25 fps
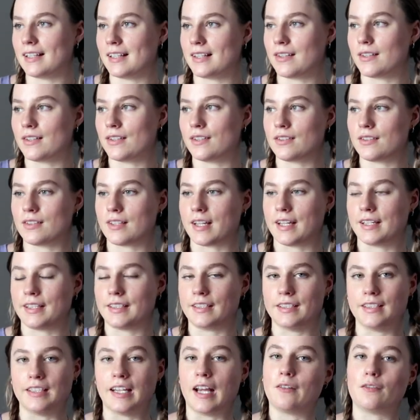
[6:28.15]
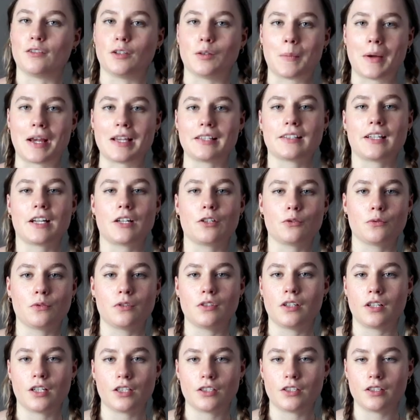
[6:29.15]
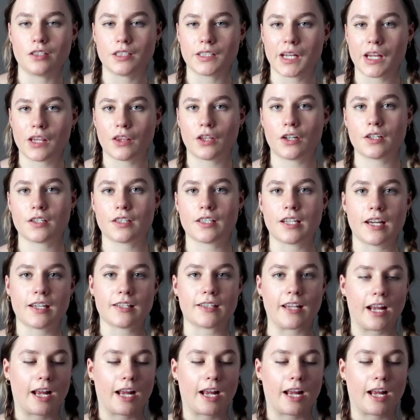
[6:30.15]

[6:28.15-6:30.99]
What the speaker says: this is like never my schedule on Tuesday and Thursdays.